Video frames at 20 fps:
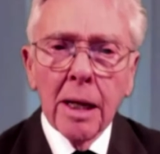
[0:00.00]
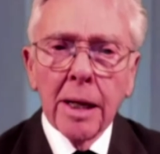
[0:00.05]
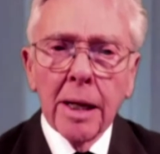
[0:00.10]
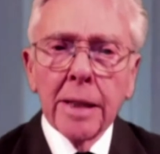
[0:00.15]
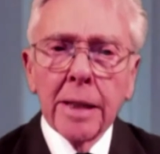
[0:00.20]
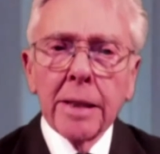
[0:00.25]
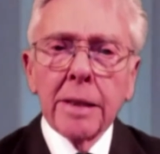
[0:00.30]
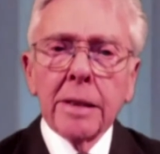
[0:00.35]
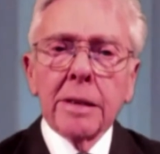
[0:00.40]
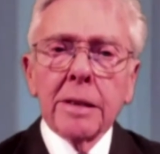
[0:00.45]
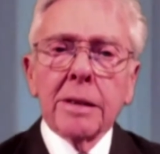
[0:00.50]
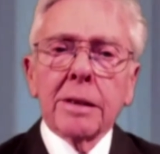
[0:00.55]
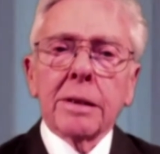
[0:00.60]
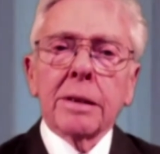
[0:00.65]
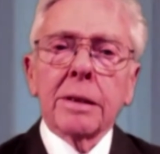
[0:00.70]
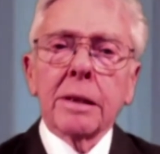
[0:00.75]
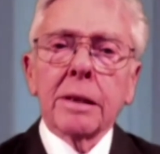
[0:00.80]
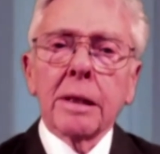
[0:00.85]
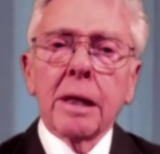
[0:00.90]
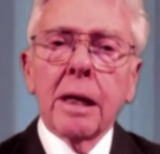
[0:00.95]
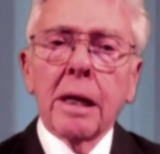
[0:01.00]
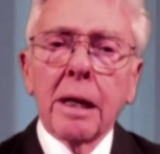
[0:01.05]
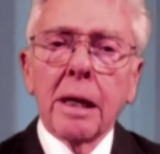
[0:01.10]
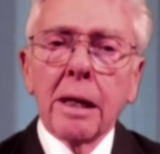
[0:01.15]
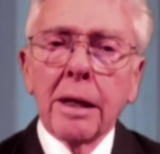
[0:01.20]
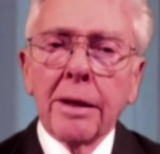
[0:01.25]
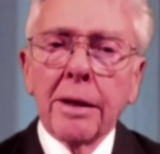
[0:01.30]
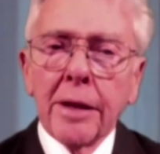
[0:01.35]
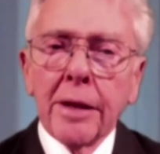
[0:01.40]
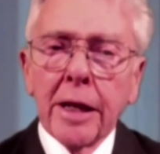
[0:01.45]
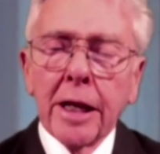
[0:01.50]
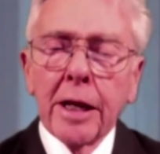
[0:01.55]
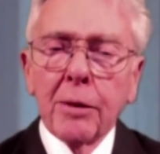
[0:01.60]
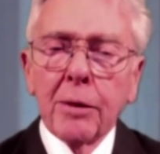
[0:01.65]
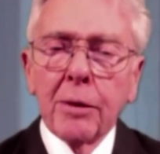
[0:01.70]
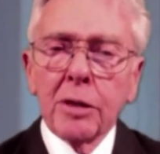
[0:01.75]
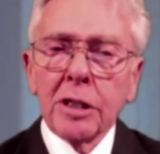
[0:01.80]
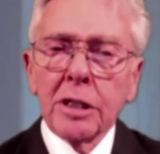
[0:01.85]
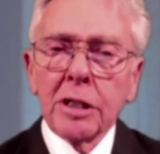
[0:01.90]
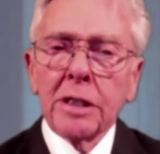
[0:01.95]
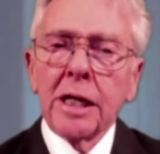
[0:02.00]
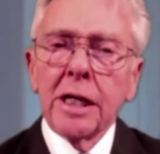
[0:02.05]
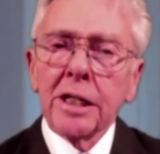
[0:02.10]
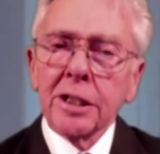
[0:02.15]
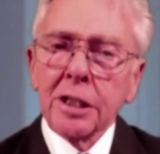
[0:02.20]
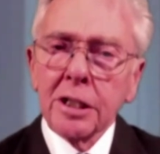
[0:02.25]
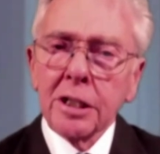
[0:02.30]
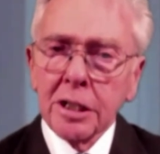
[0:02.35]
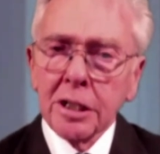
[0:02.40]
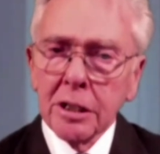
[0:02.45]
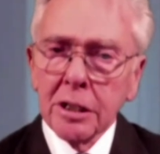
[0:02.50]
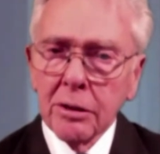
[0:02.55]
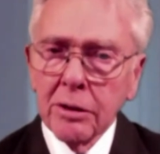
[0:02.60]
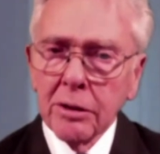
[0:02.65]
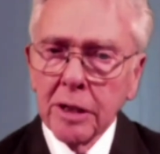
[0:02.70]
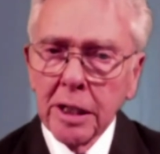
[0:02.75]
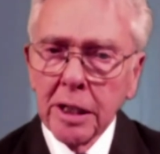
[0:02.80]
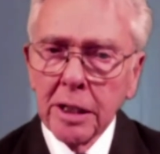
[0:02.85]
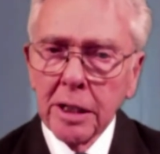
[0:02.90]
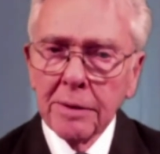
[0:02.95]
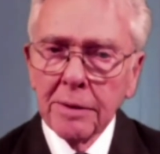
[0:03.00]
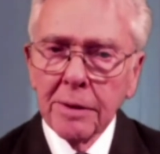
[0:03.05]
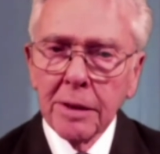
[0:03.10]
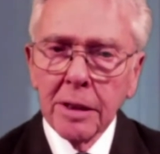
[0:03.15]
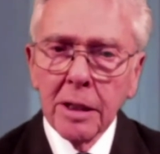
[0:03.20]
And it was necessary